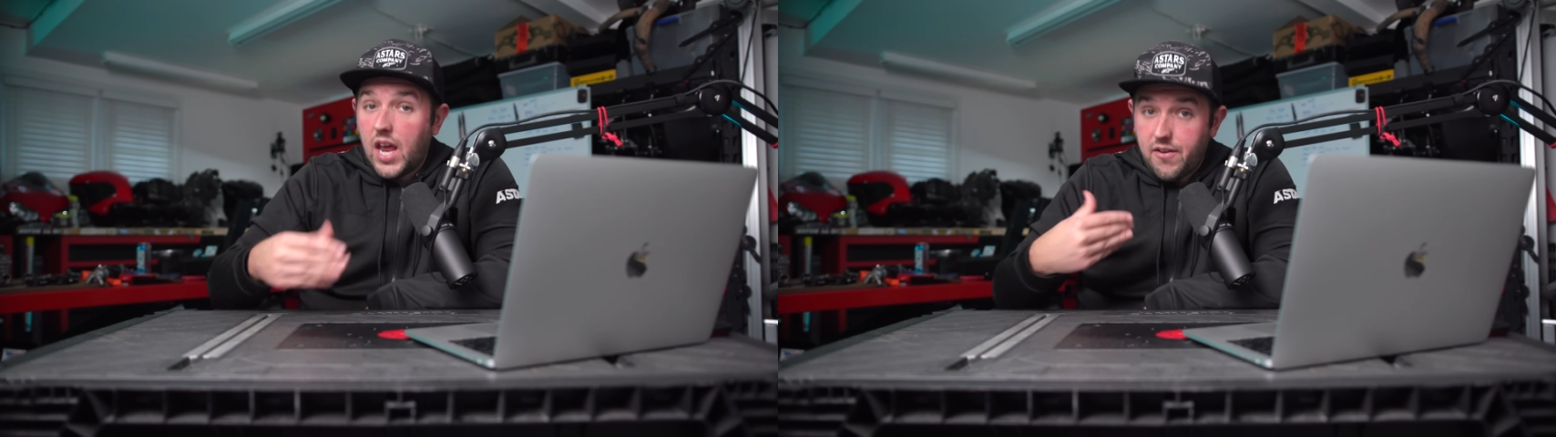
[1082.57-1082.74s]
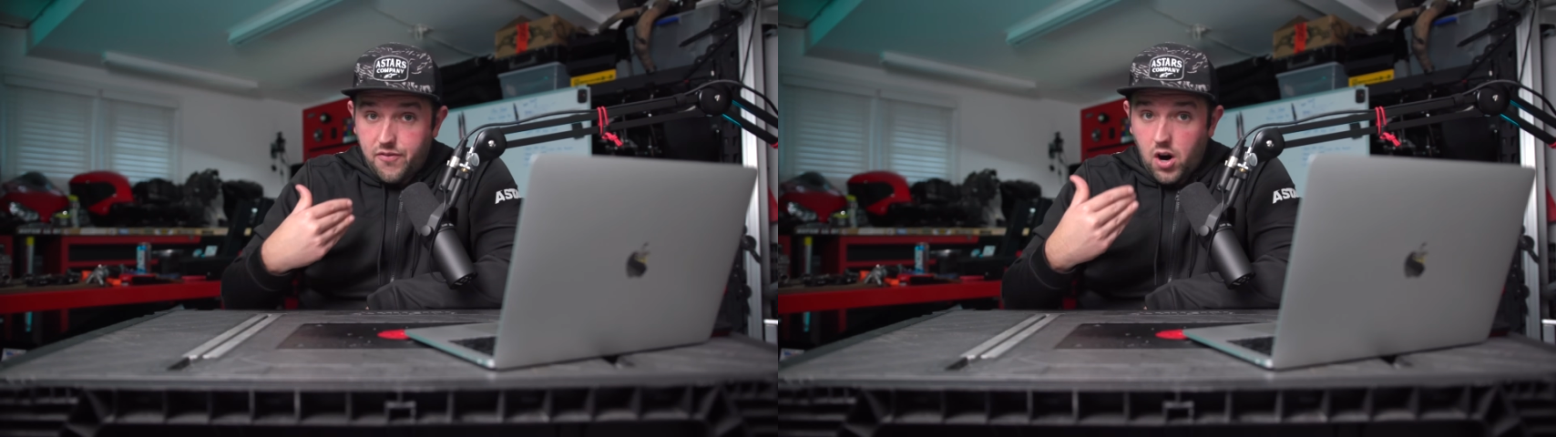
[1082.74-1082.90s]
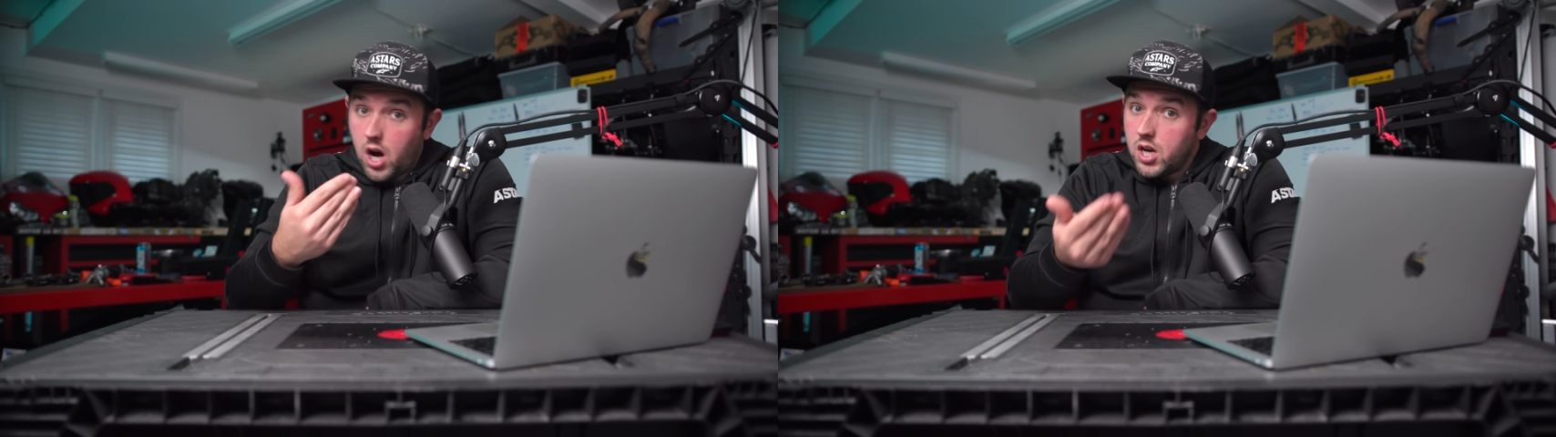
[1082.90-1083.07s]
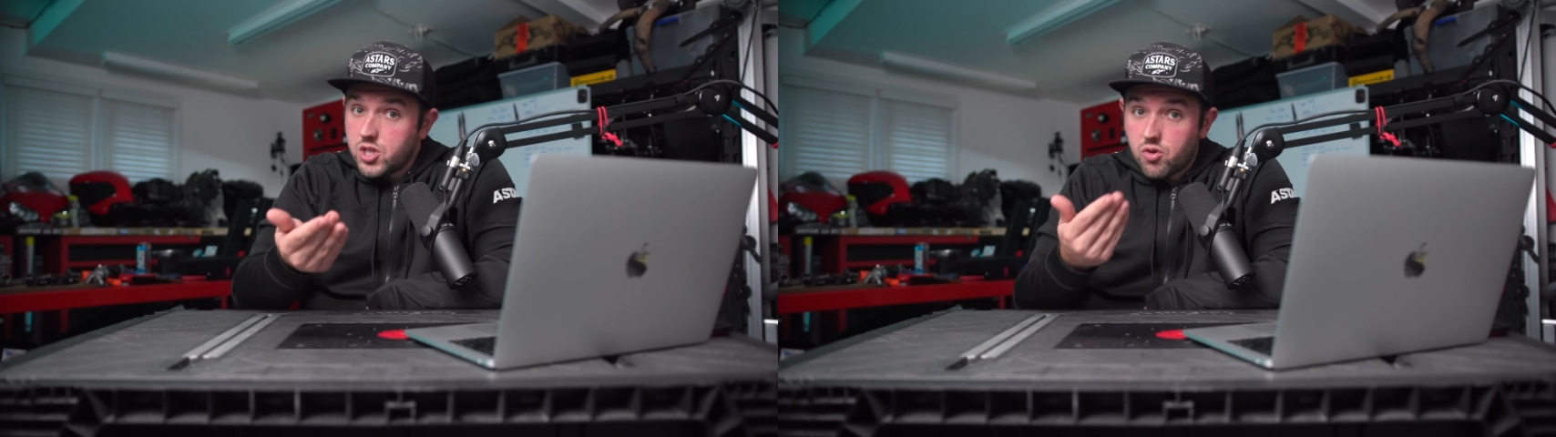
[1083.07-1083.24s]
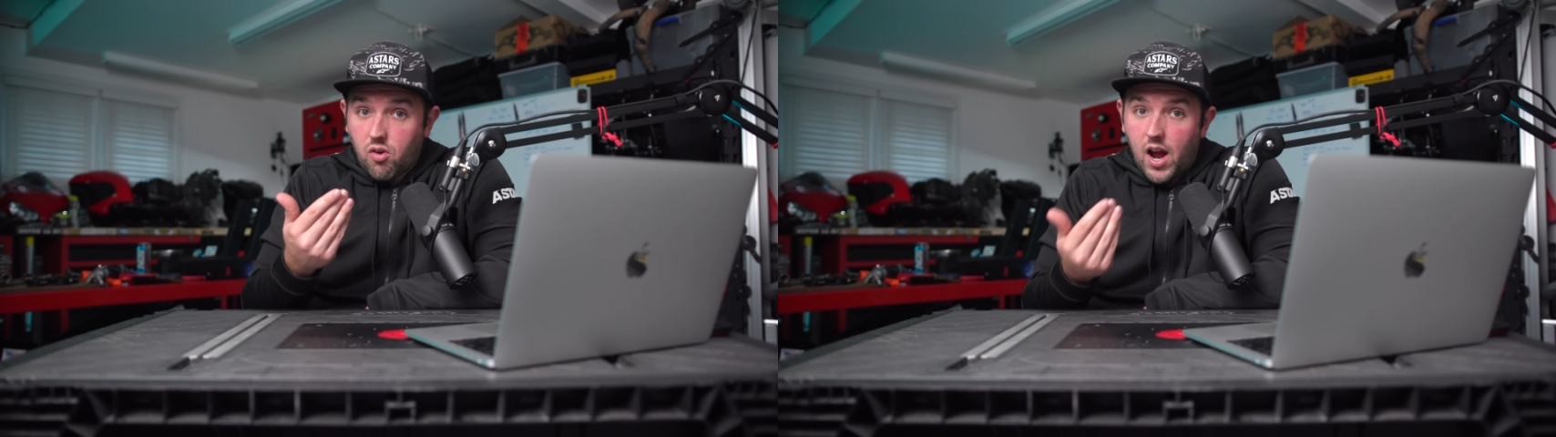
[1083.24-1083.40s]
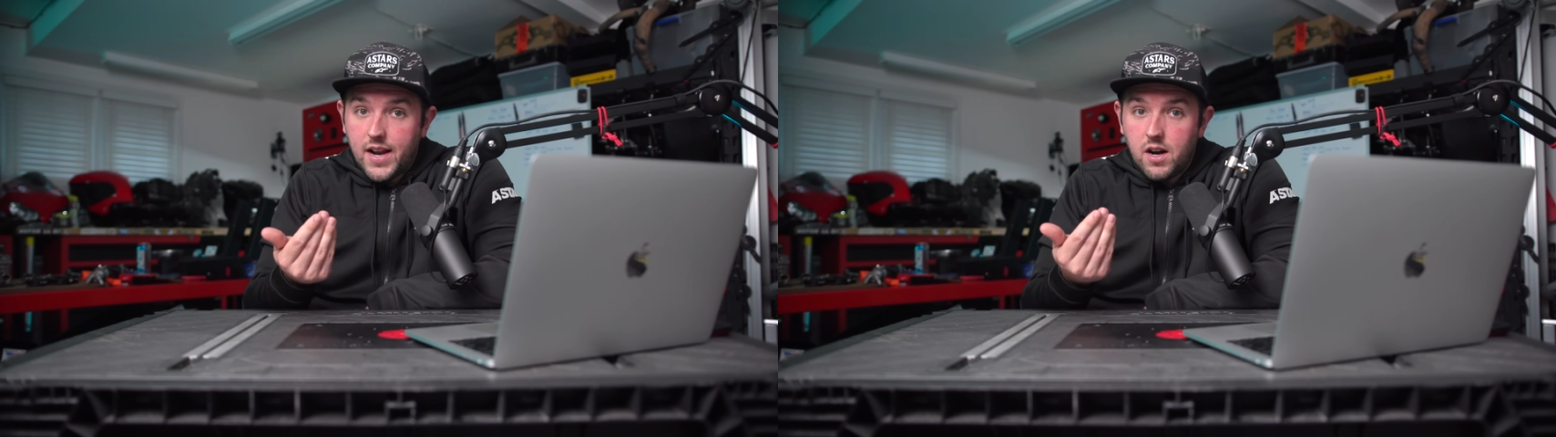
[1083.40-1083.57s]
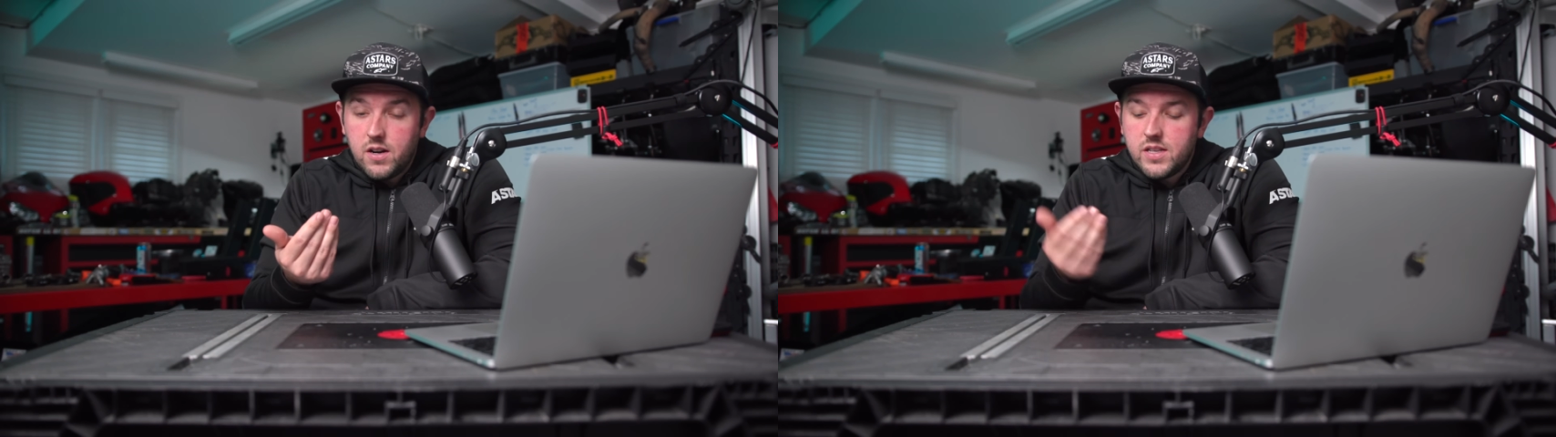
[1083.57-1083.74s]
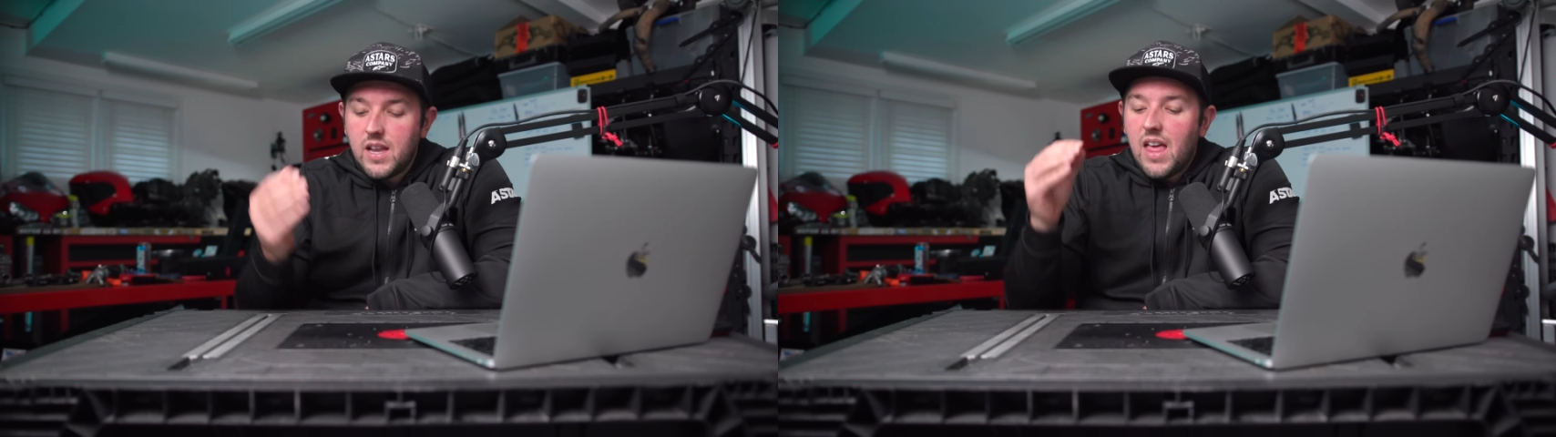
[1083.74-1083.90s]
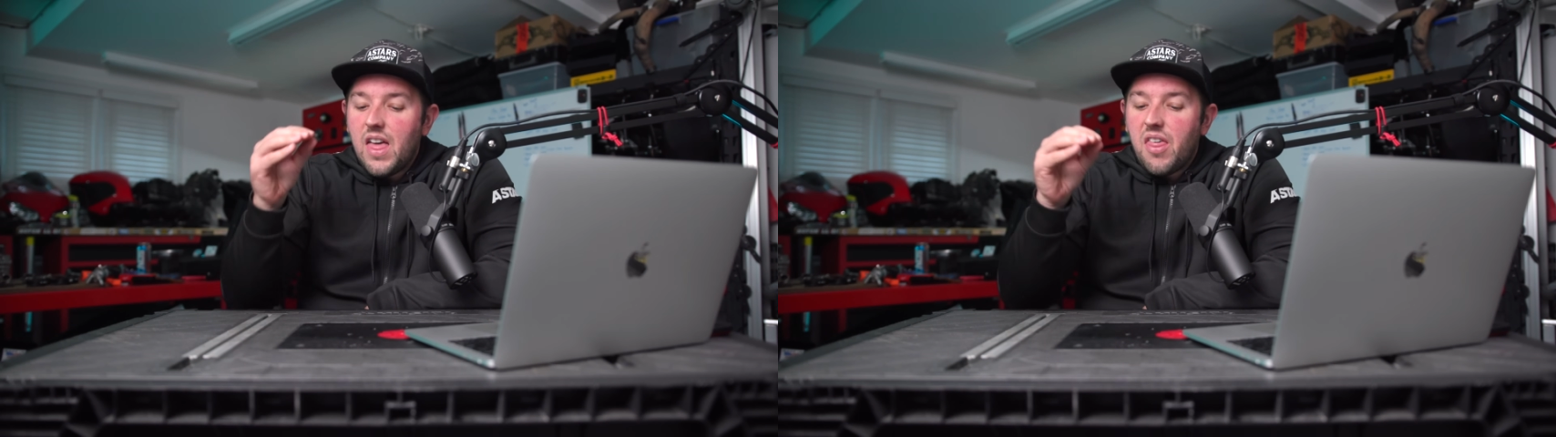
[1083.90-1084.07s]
and for us riders,